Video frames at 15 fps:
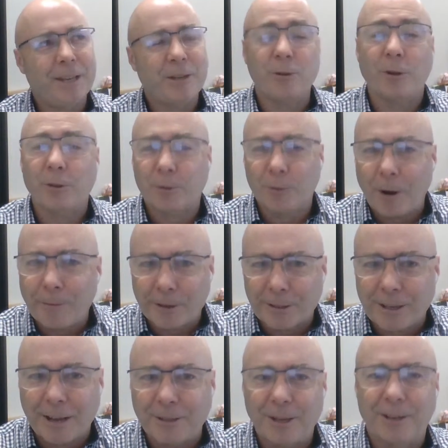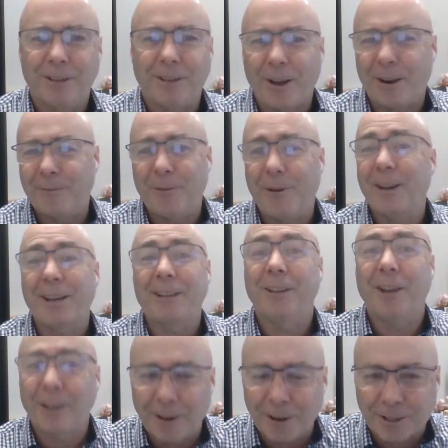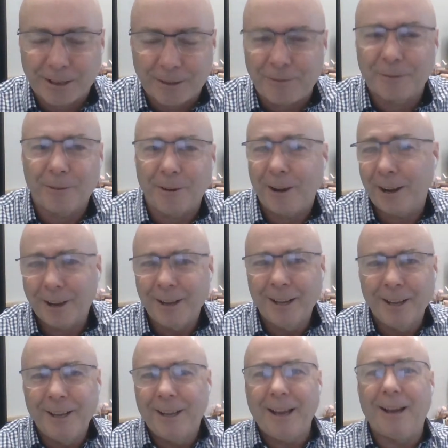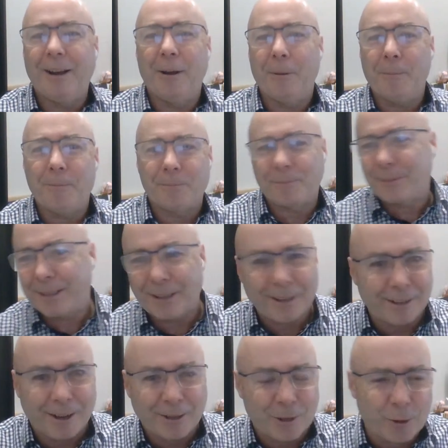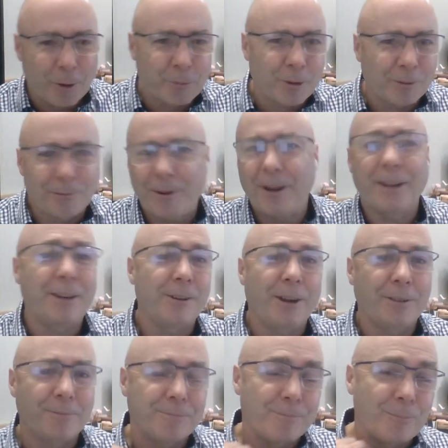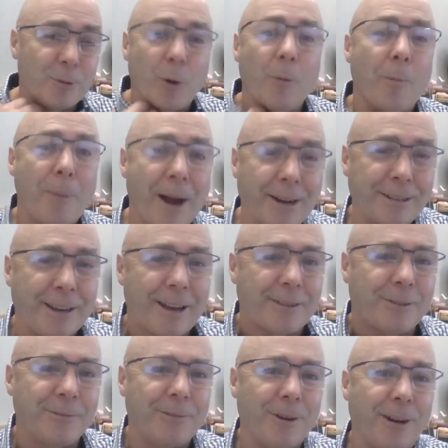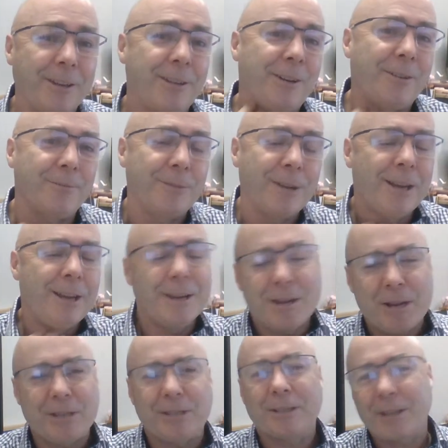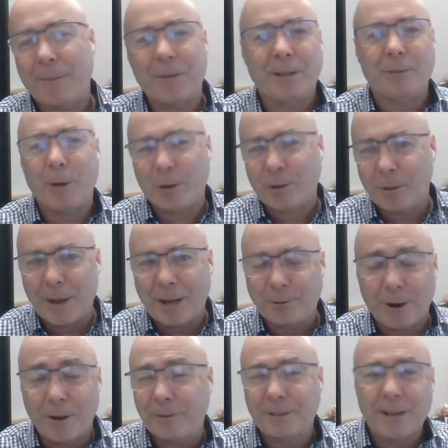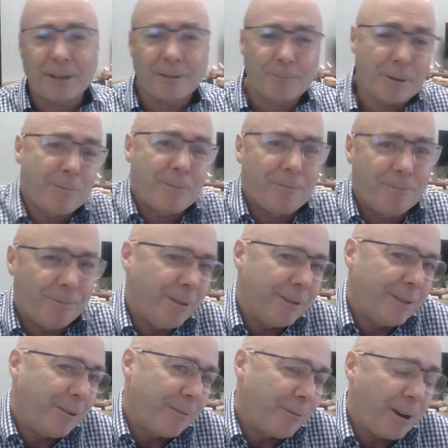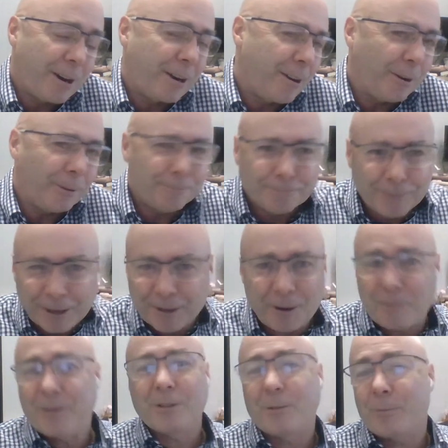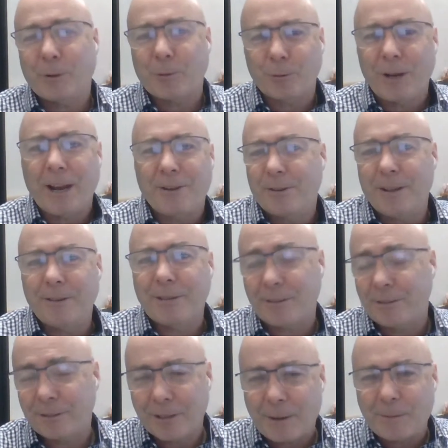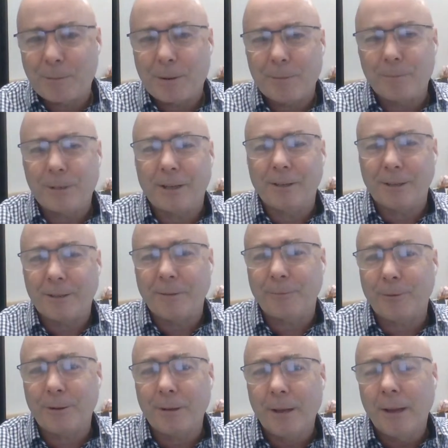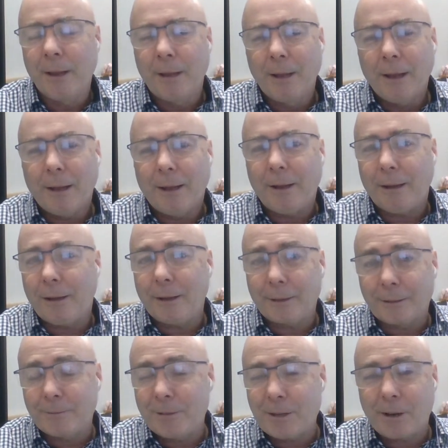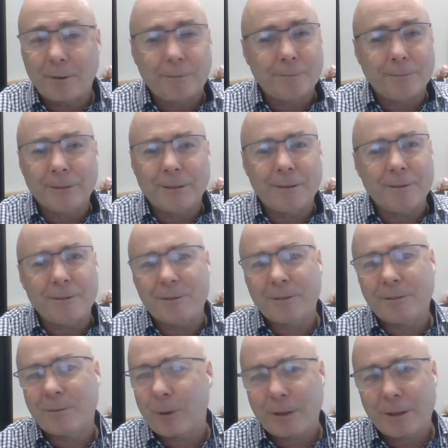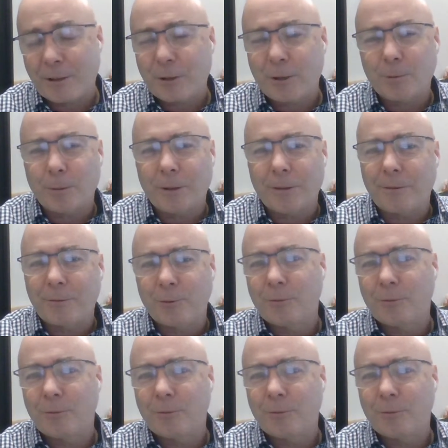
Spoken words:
it's not just driverless cars you can light on fire. You can light a lot of stuff on fire. You can light shops on fire. You can light normal parked cars on fire. Is there something special about driverless cars being lit on fire? I don't know. I don't know if there's a special danger there. It doesn't seem to be particularly different. It's one of the issues with